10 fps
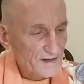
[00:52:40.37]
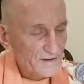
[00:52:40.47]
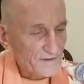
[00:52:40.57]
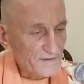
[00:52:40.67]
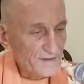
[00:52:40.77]

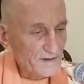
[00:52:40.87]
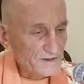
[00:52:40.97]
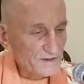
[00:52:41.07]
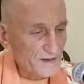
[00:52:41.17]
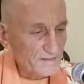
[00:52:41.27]
Rupa
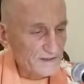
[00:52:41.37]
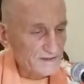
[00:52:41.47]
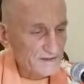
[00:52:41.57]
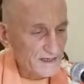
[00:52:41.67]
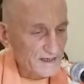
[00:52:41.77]

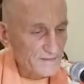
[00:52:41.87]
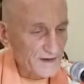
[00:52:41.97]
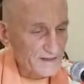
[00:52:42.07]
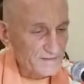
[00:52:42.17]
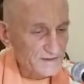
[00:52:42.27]
Goswami's younger
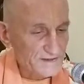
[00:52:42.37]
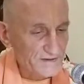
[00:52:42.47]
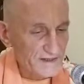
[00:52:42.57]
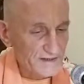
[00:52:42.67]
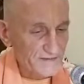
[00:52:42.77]
brother was a
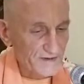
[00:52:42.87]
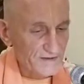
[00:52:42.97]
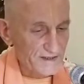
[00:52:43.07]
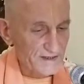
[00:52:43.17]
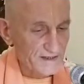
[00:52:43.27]
great
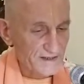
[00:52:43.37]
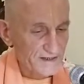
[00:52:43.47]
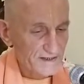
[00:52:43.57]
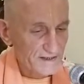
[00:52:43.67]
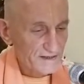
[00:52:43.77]
devotee,
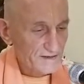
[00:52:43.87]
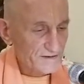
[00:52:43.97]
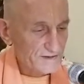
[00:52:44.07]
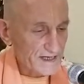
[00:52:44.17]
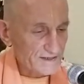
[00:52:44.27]

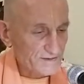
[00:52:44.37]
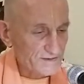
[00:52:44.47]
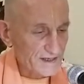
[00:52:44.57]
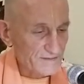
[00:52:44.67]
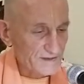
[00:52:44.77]
whose actual
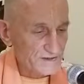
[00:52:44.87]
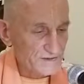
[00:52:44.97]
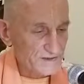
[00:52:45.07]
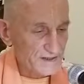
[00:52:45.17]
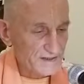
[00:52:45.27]
name was
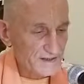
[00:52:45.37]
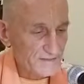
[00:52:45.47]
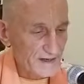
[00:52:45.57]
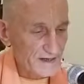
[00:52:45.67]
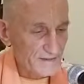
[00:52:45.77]
Sri
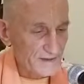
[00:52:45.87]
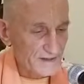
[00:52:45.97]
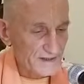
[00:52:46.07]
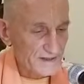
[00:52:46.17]
Vallabha,